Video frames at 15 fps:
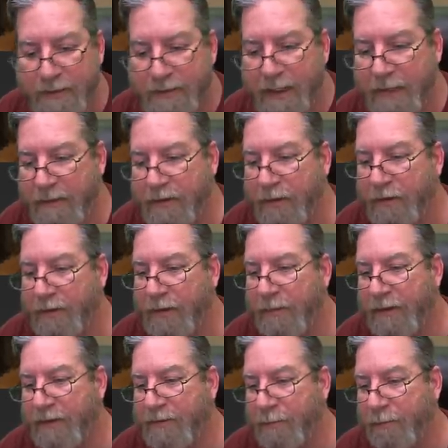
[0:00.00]
and turn them
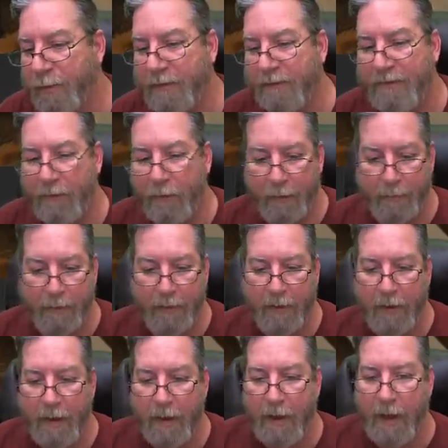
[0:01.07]
into print form.
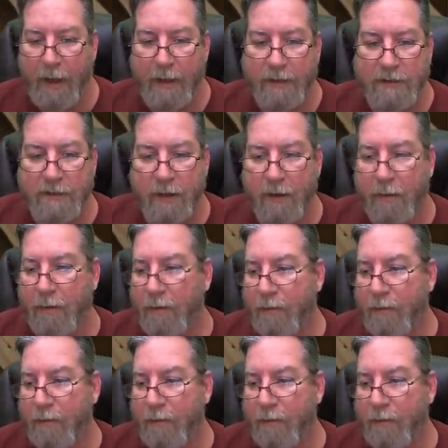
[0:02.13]
And so